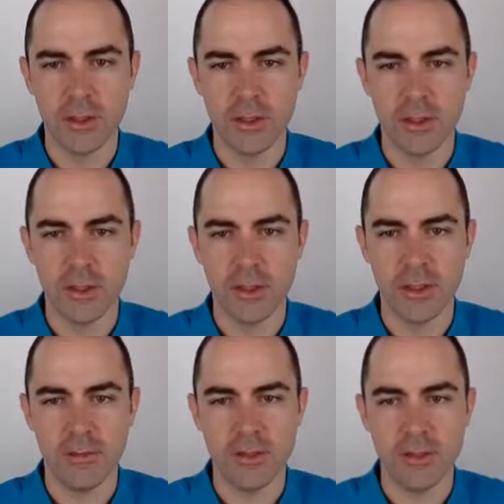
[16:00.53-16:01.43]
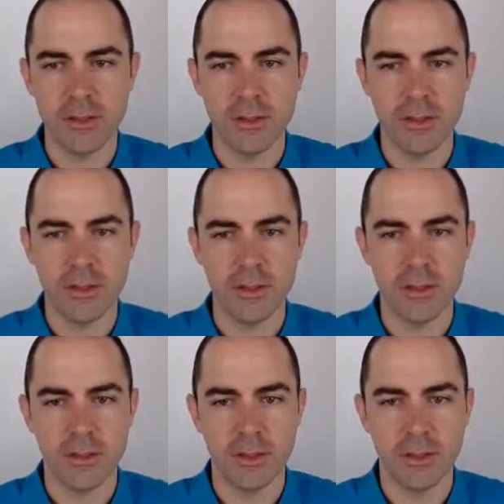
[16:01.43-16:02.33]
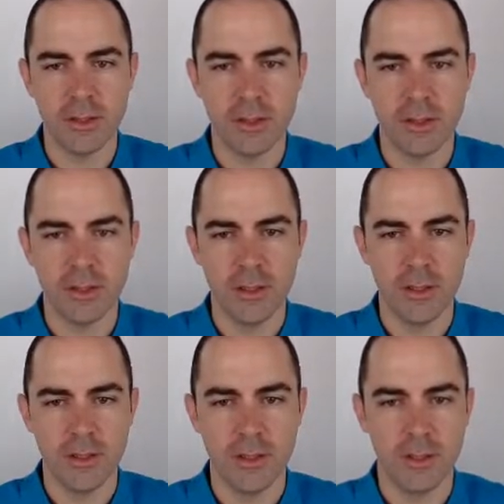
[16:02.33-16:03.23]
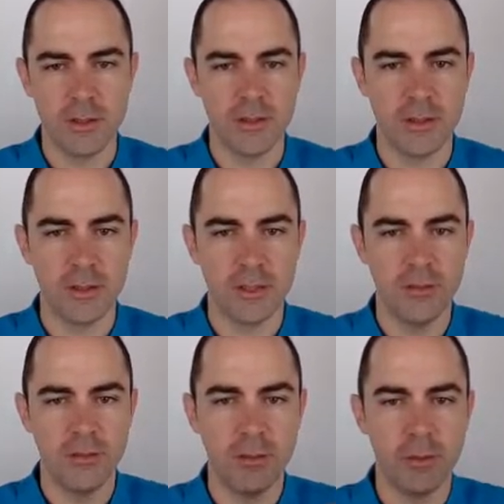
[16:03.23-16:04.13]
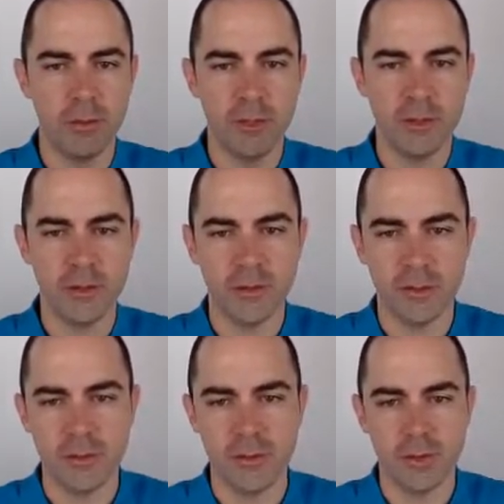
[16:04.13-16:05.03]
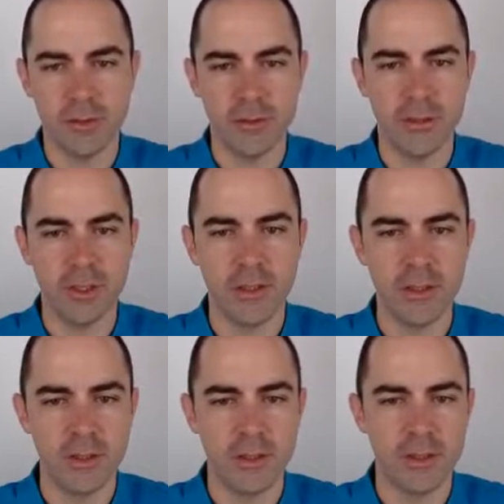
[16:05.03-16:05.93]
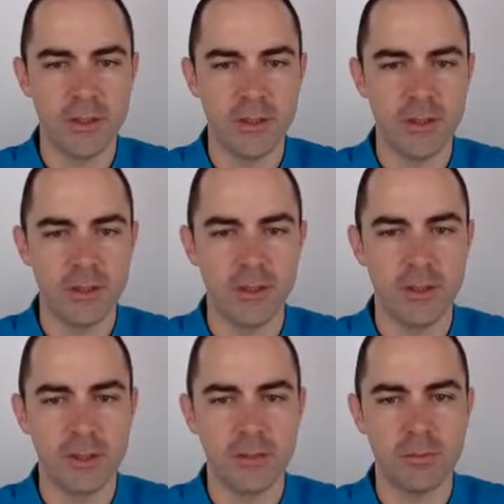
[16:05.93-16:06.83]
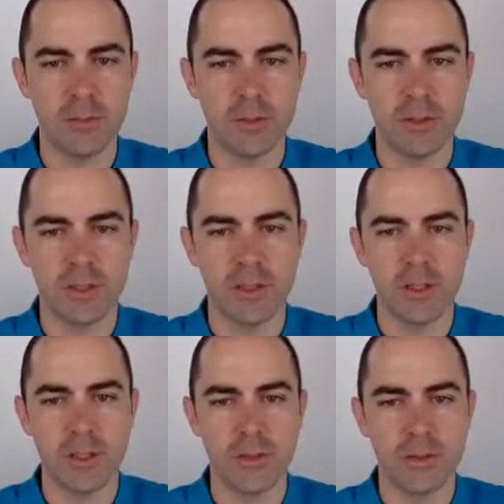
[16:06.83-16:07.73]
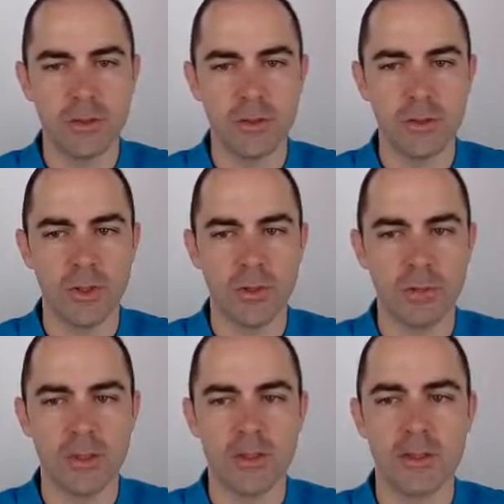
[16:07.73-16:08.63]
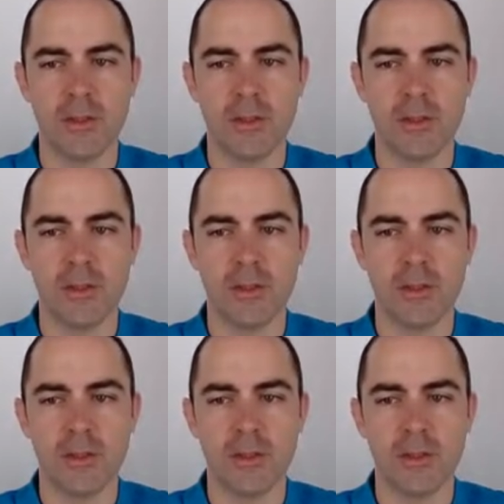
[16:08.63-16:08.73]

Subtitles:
there are events and they're kind of popping in red and green in this box, and they are used to update